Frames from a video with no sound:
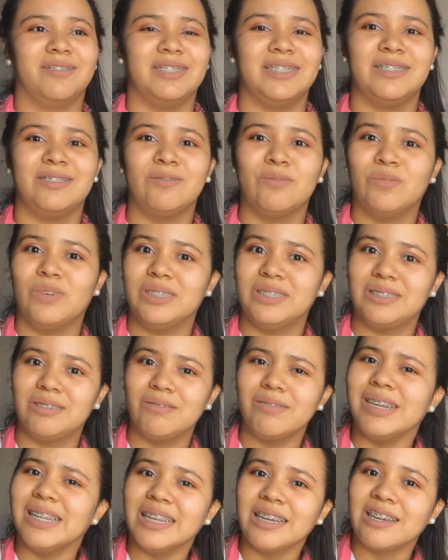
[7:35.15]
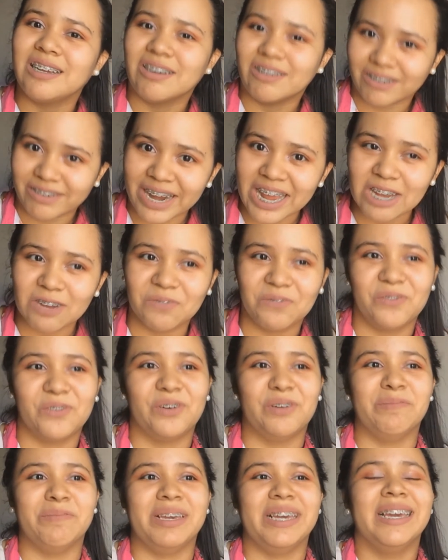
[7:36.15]
This was really great
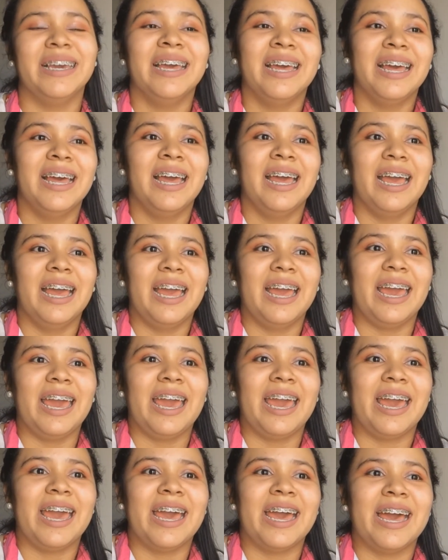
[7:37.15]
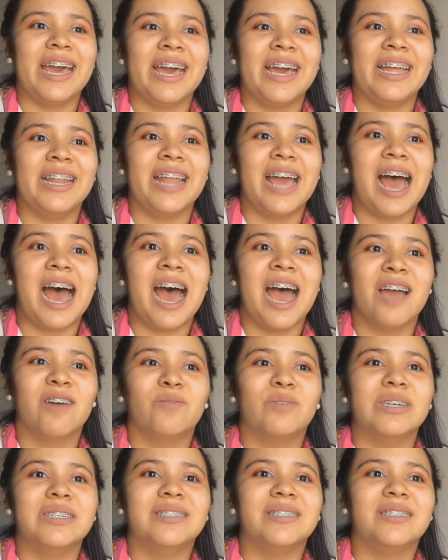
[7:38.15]
for me. And
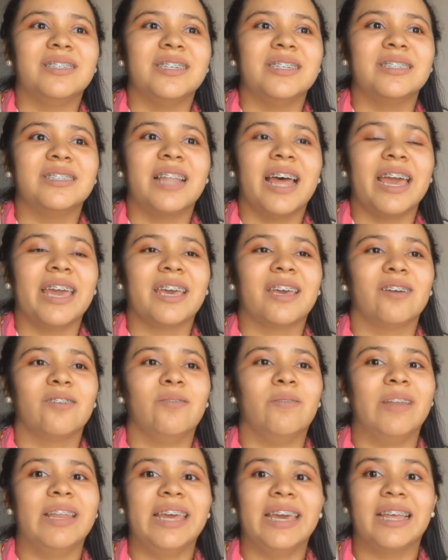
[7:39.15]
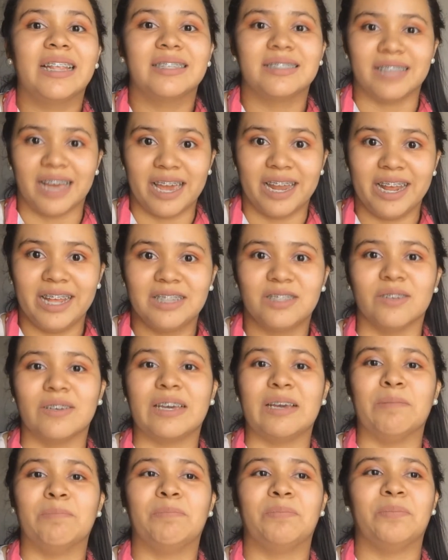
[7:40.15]
I was just like really excited to
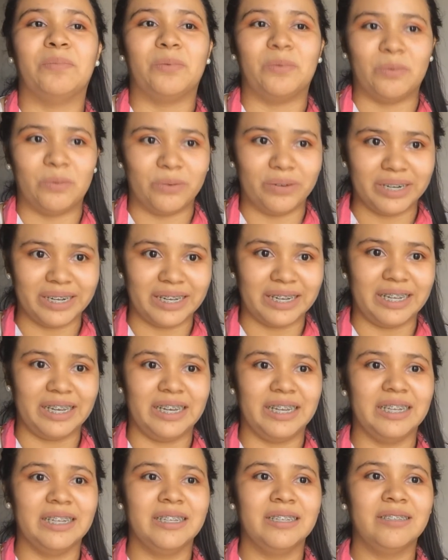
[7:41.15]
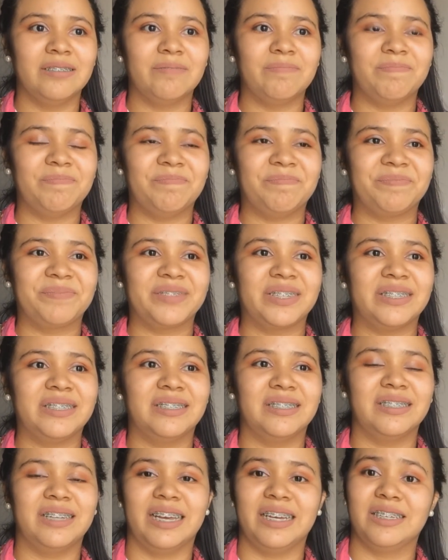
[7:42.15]
keep reading
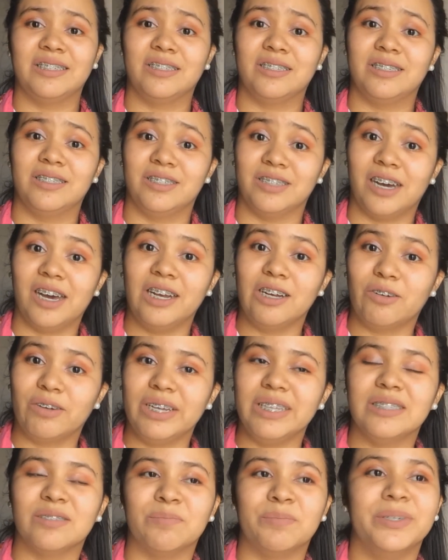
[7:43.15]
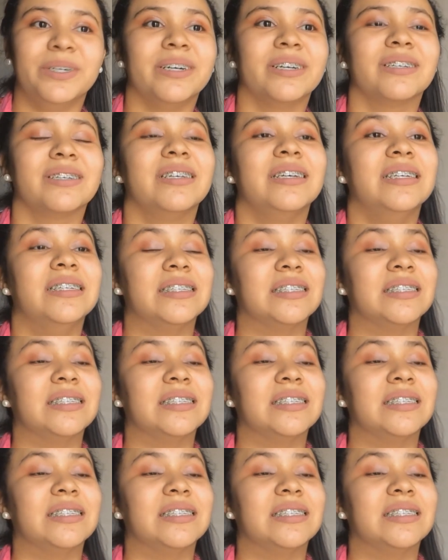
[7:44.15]
like John Green's book.